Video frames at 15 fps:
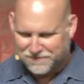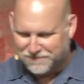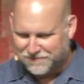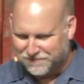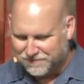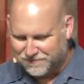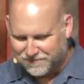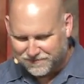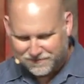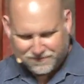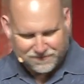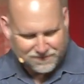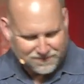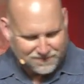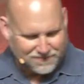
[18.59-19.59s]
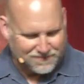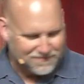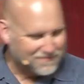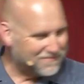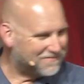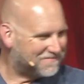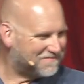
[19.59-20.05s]

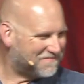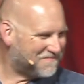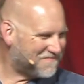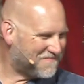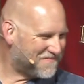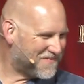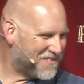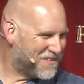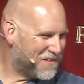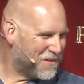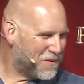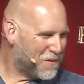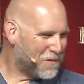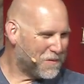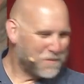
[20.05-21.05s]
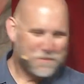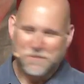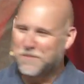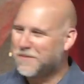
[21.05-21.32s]
(silence)